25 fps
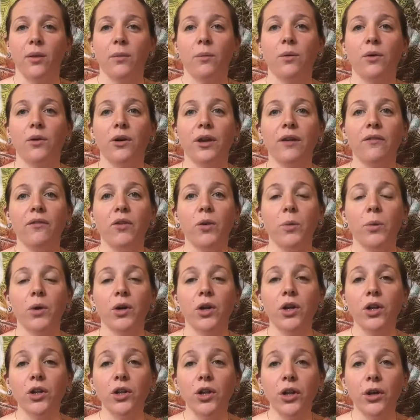will give you a
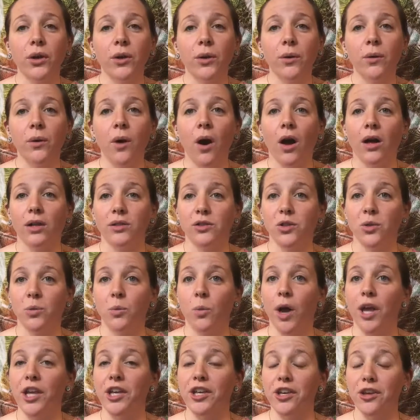clue onto
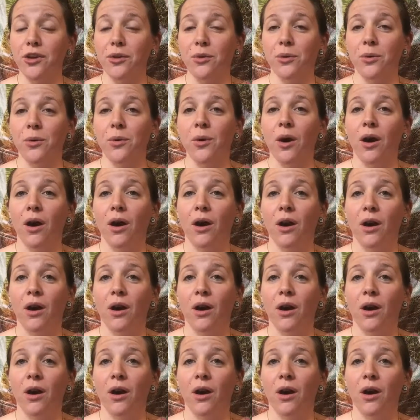what you